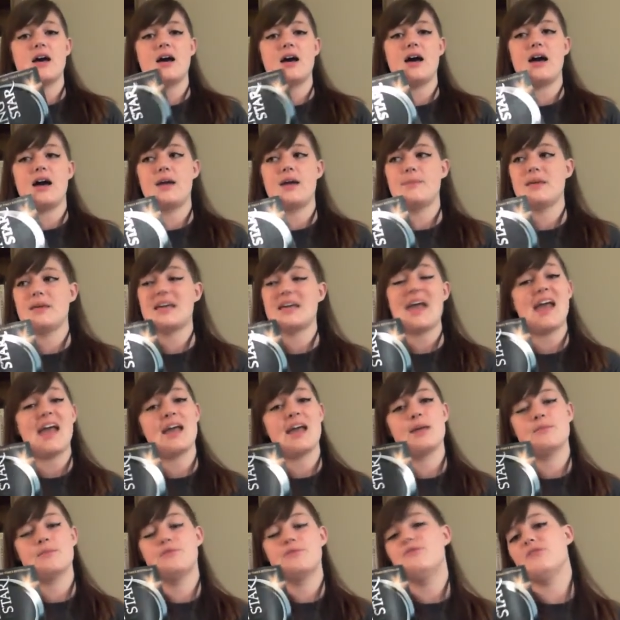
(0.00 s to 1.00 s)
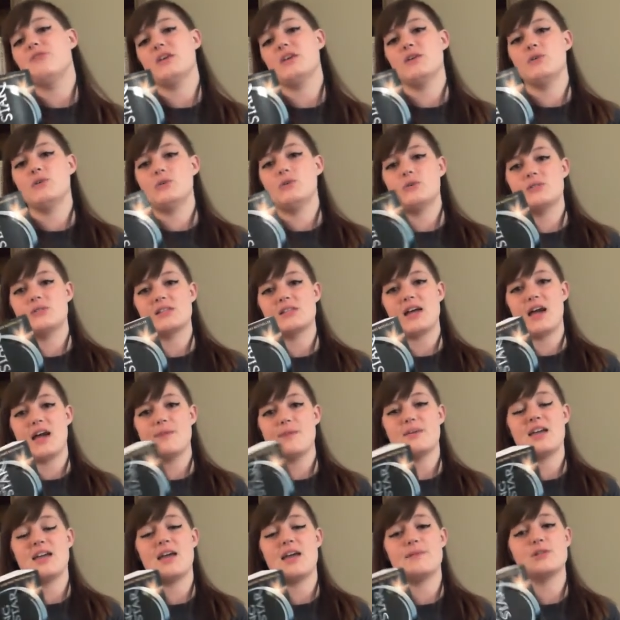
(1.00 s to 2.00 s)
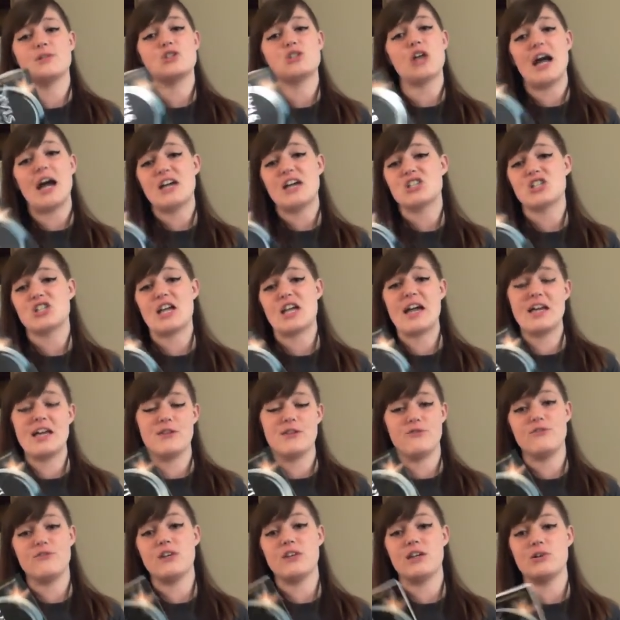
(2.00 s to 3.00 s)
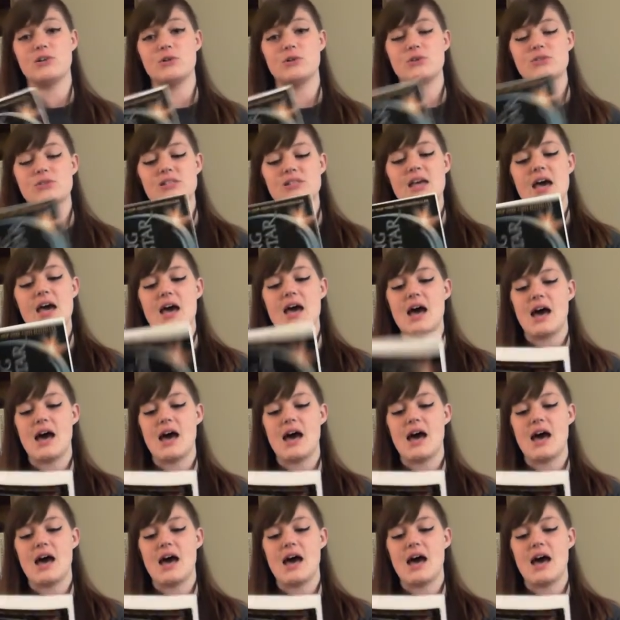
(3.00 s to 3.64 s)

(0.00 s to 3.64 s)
I became feels. I became a trash can of feels.